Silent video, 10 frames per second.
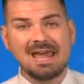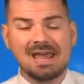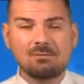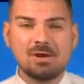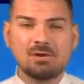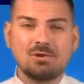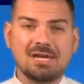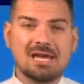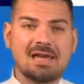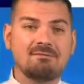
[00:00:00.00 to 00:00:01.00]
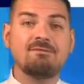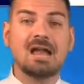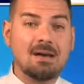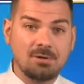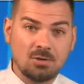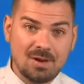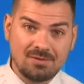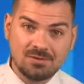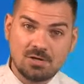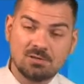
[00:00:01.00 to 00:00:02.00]
and we are looking at phenomenal
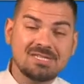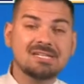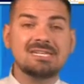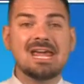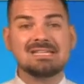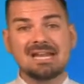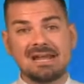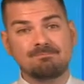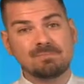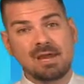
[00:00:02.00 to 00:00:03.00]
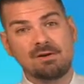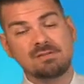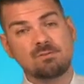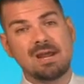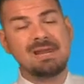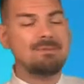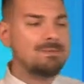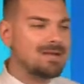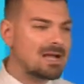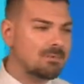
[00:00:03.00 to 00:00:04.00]
weather. So 68 tonight, areas of rain,
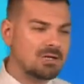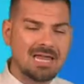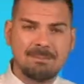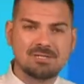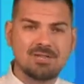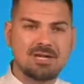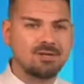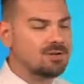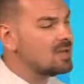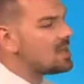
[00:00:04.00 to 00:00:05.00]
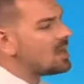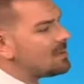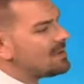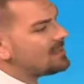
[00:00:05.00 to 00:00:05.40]
maybe a couple claps of thunder. We have